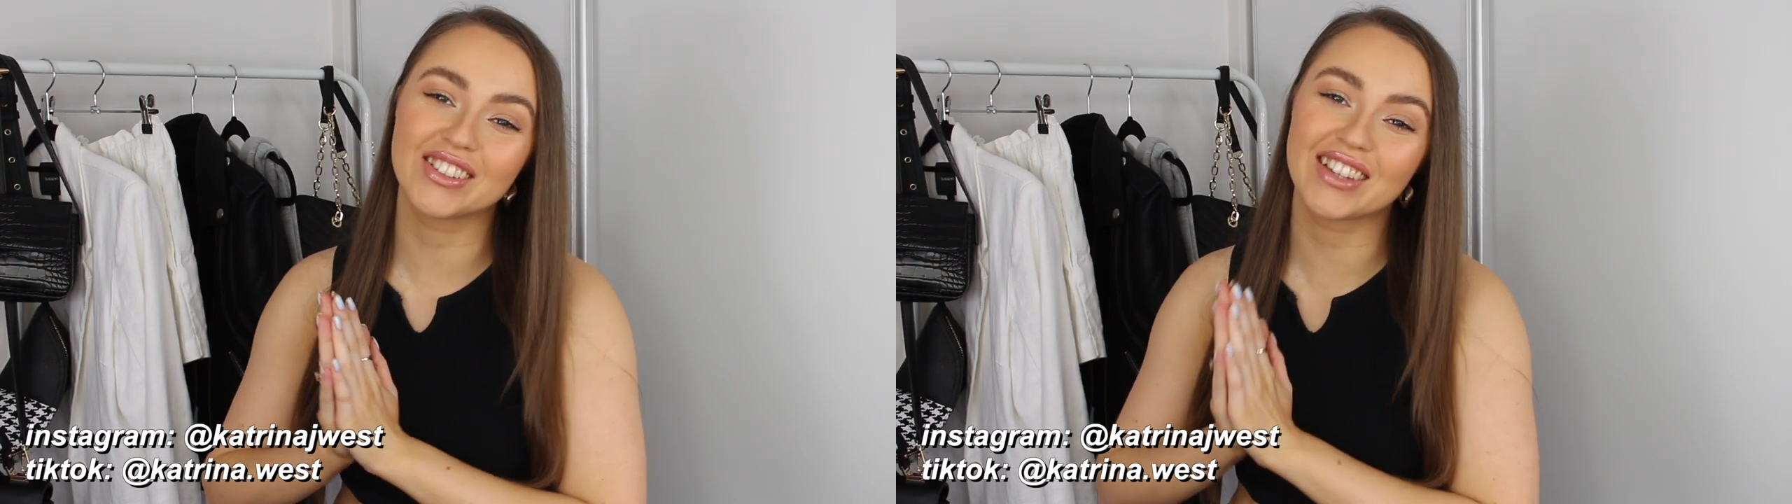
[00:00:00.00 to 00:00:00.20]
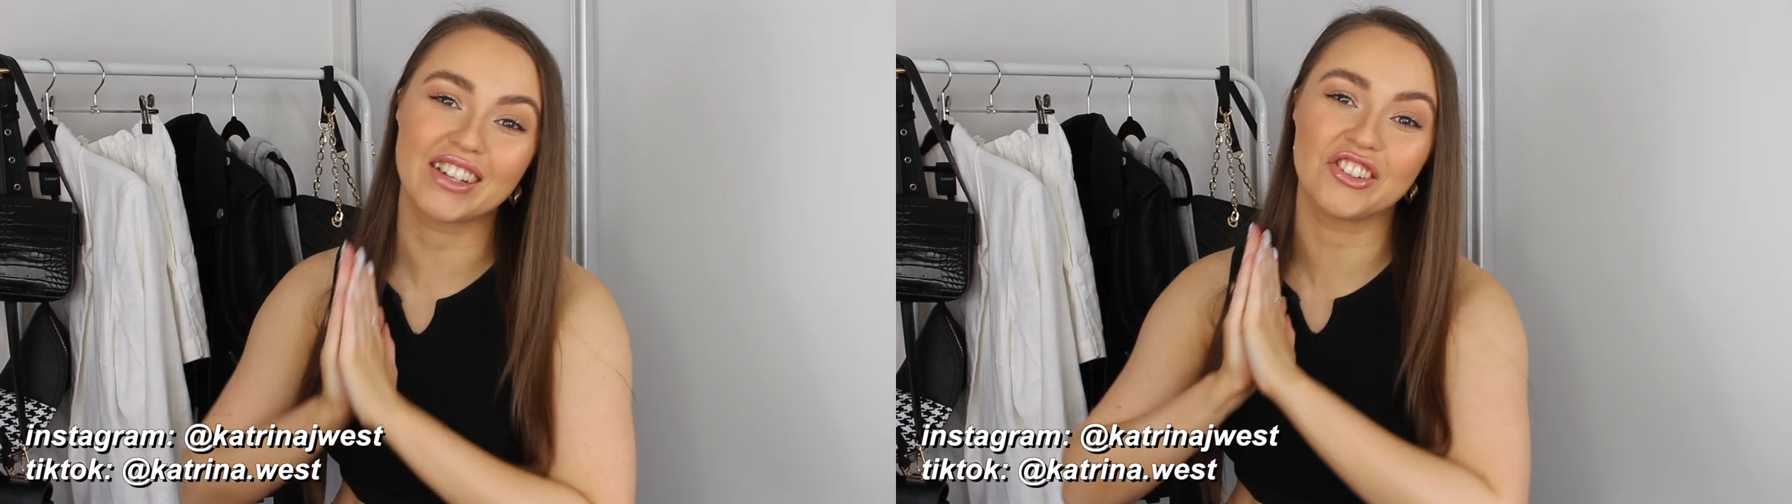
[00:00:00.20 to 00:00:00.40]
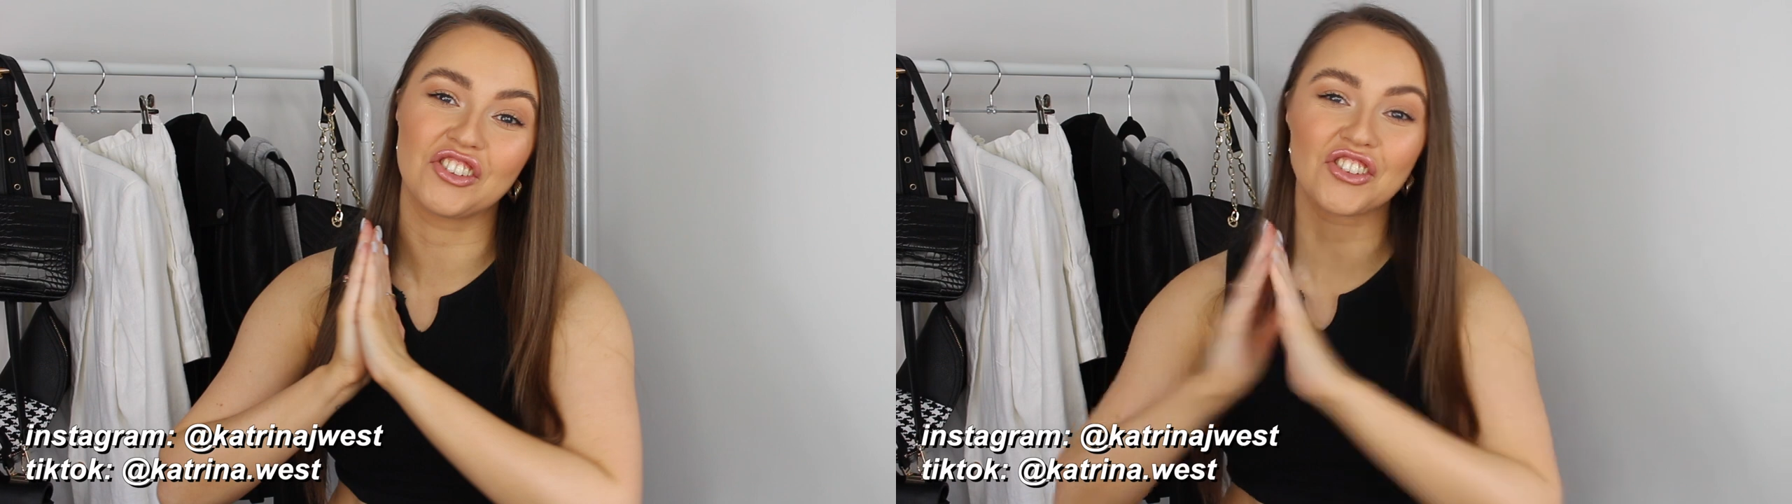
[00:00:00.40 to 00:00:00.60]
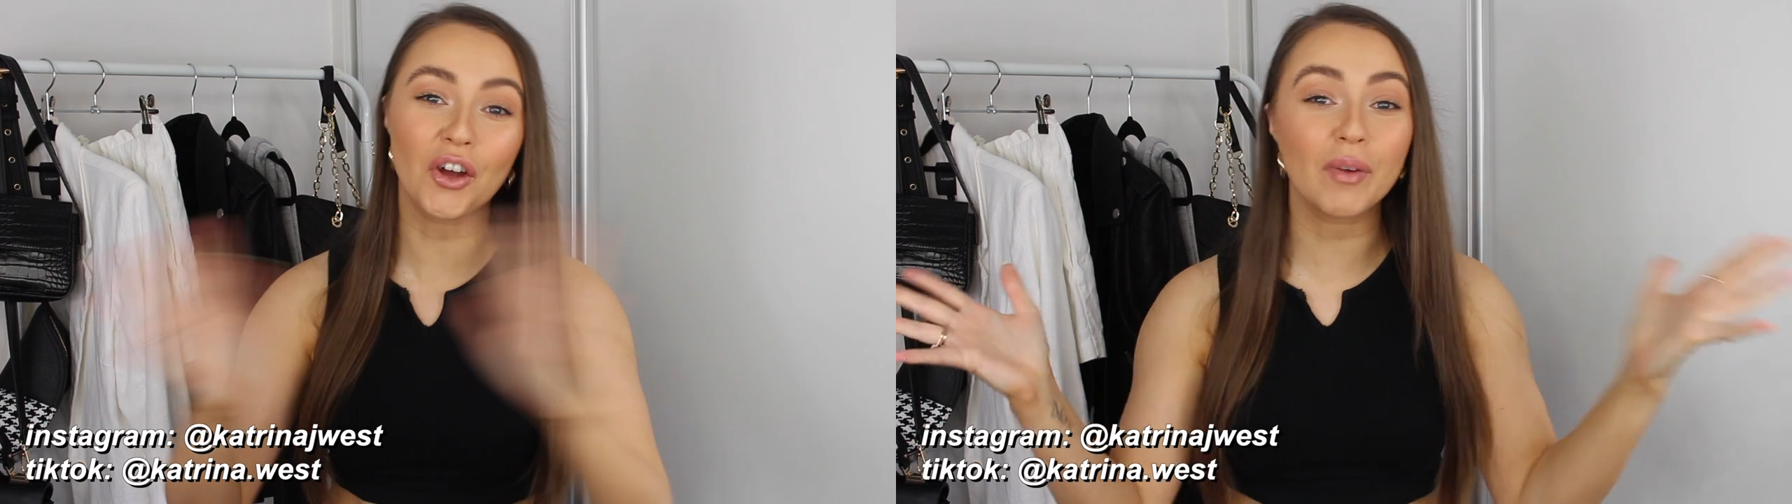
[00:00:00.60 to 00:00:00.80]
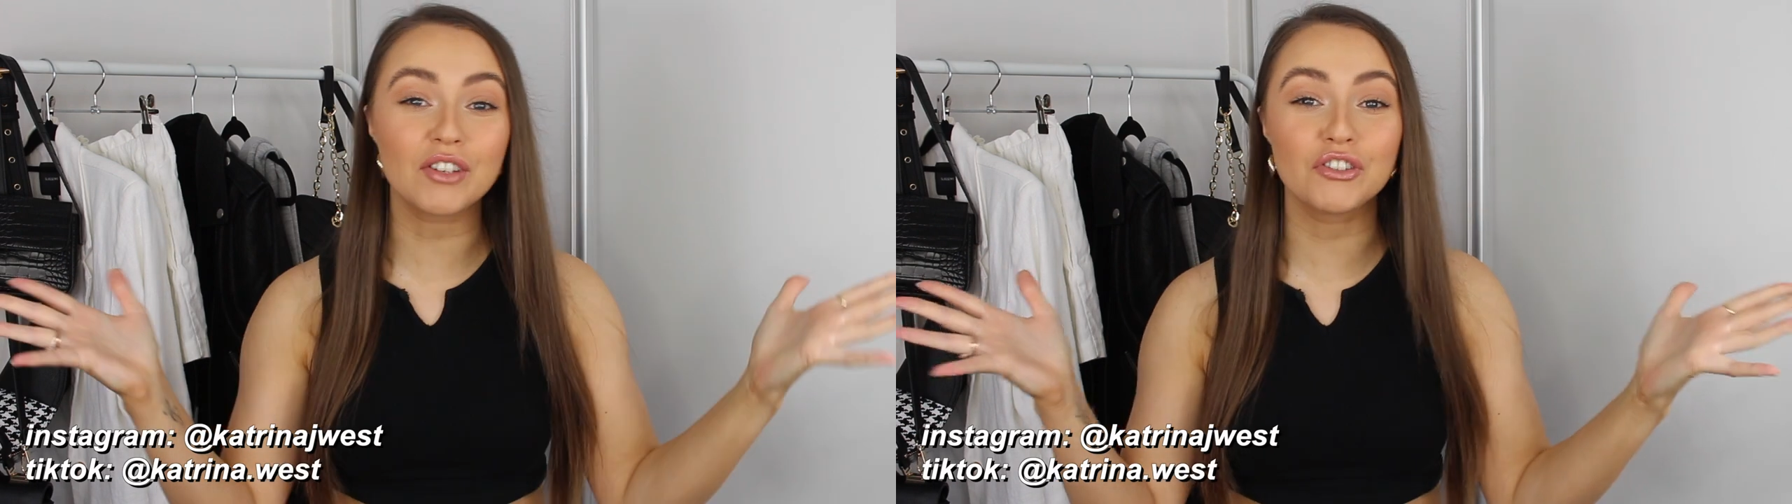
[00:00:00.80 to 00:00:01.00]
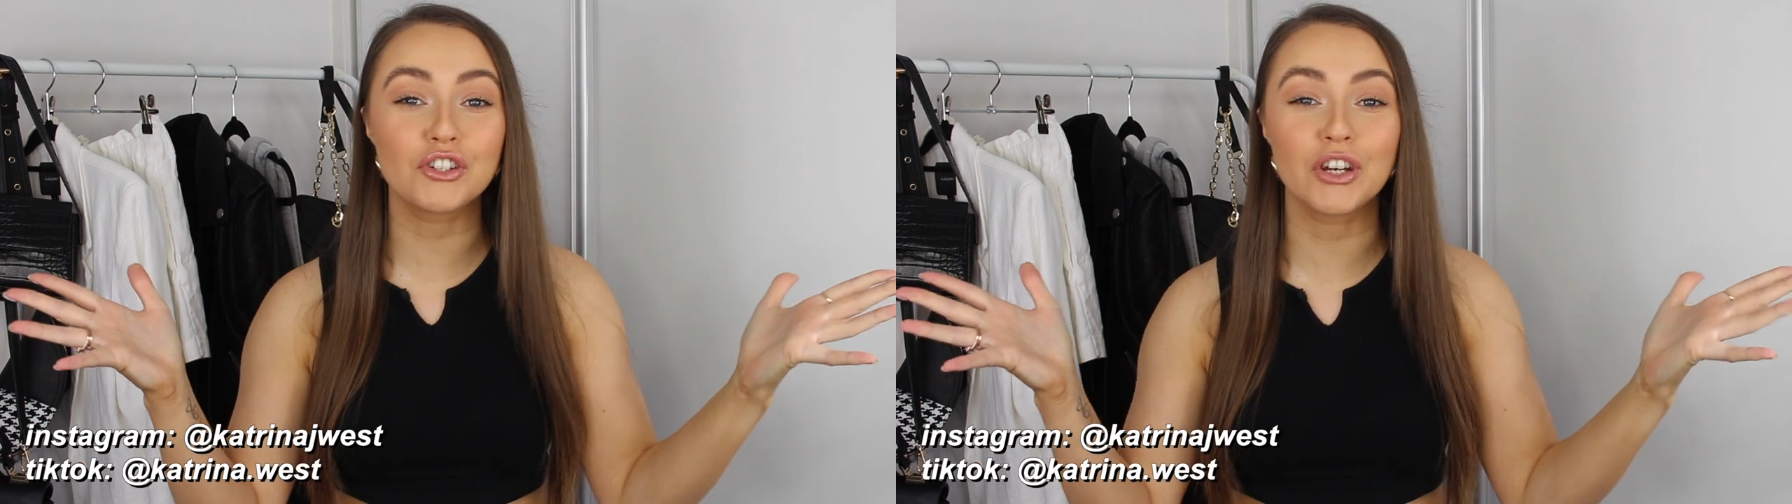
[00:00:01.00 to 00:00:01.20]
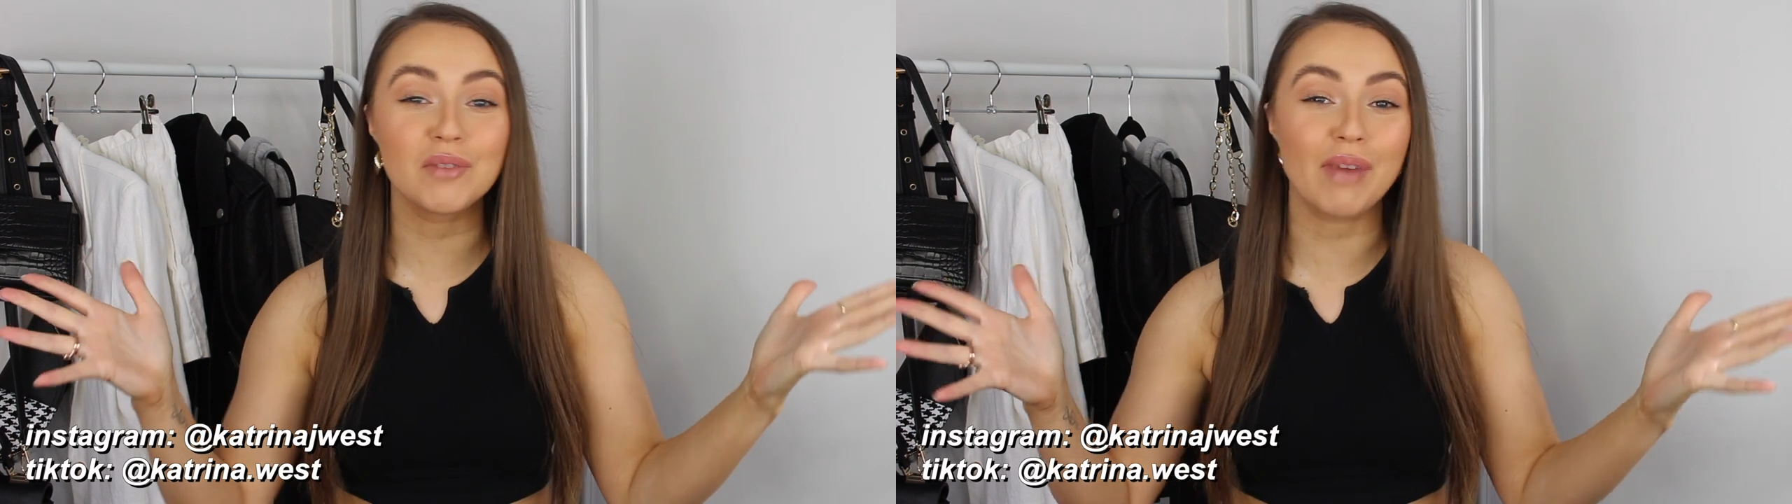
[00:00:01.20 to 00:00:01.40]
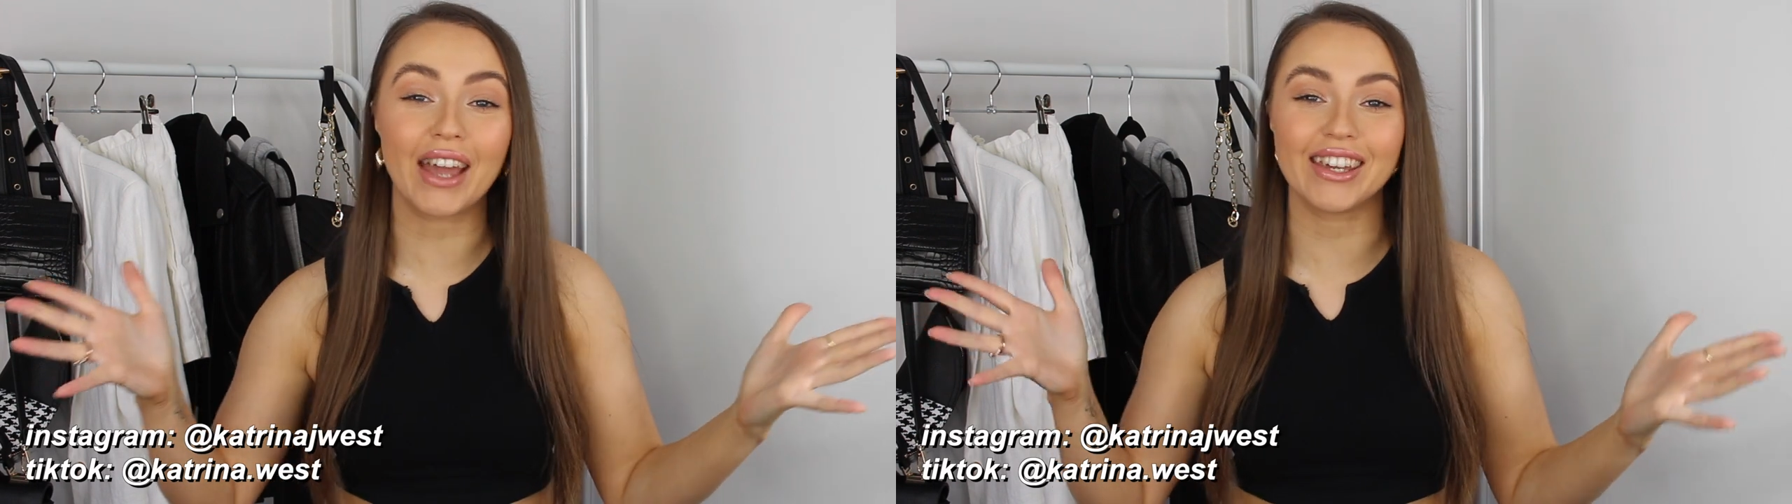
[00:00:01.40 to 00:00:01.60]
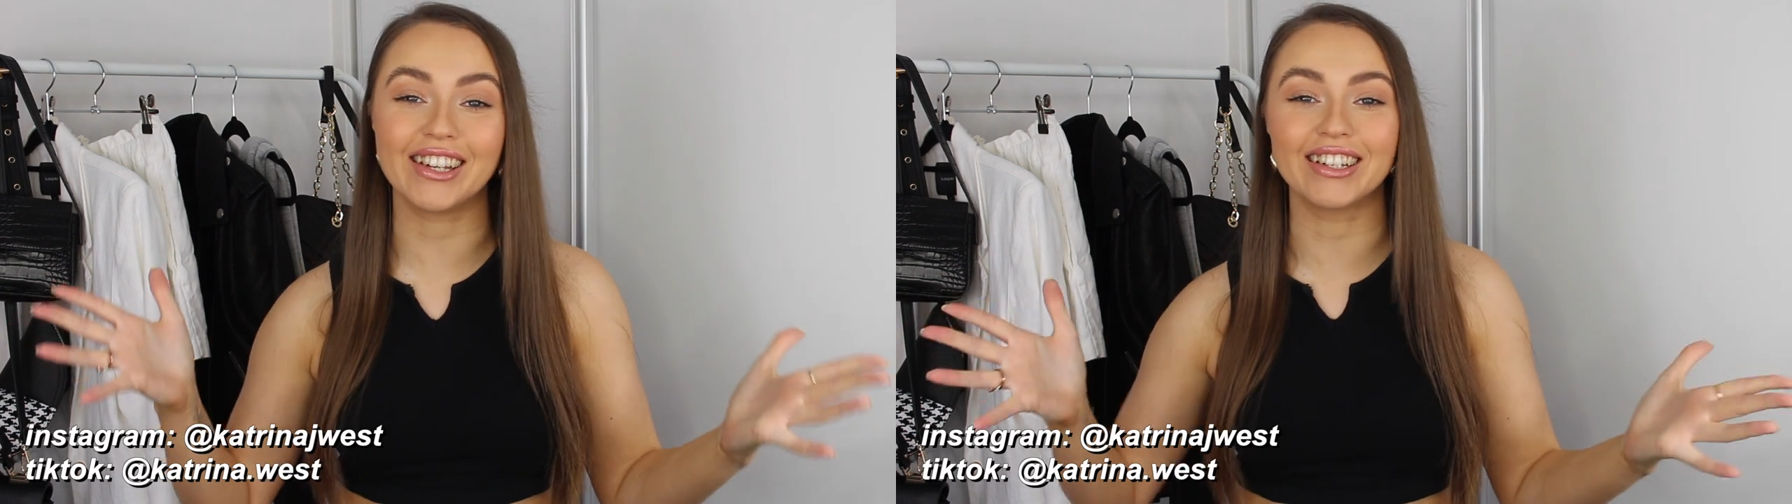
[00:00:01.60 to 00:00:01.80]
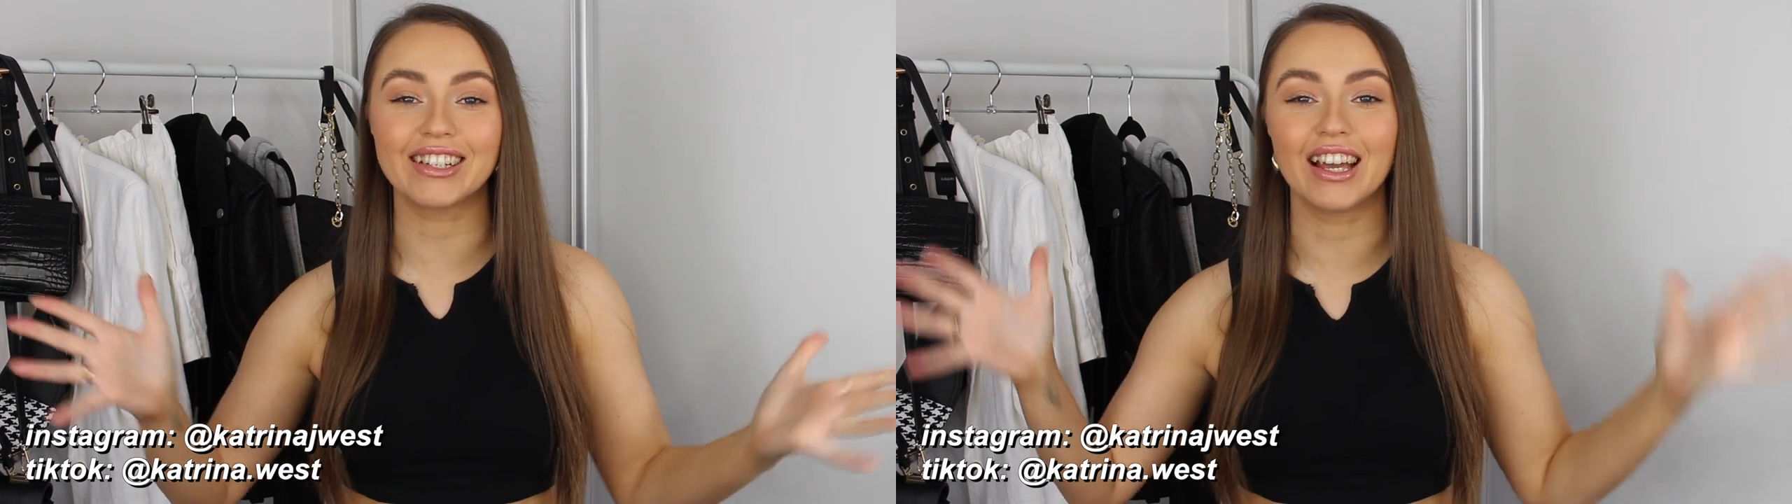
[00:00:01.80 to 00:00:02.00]
Thank you so much for tuning back
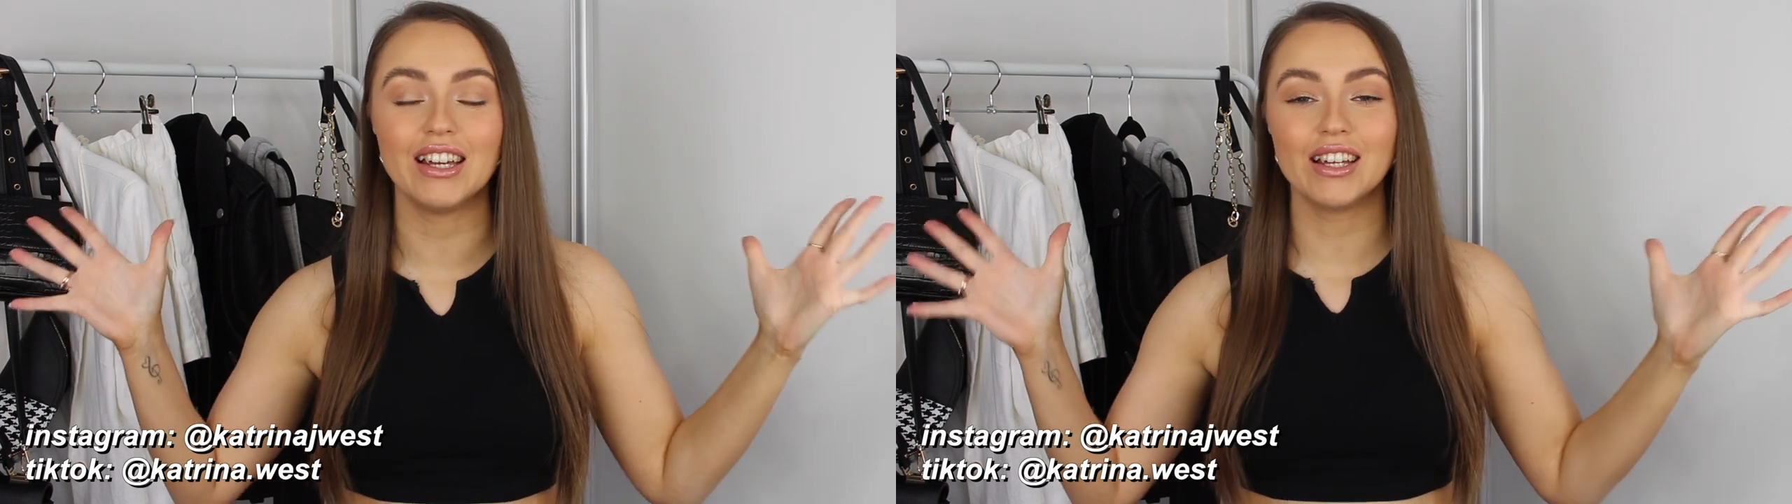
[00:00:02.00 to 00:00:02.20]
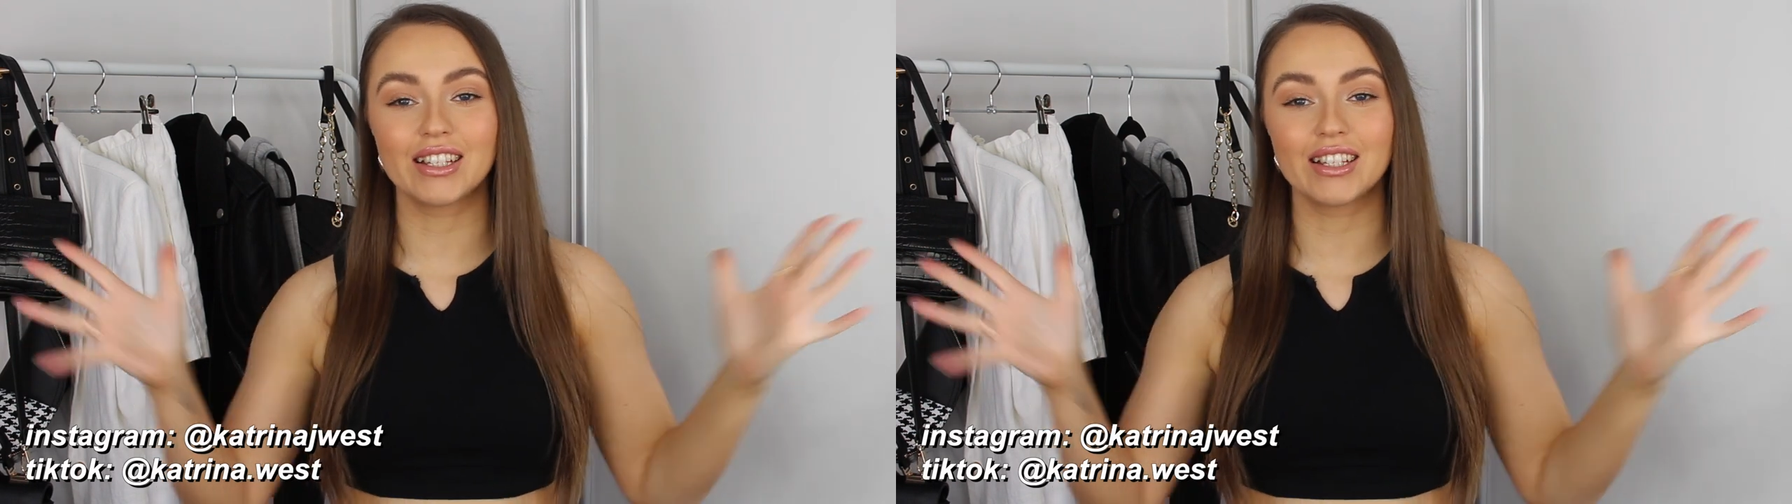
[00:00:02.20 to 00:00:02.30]
in.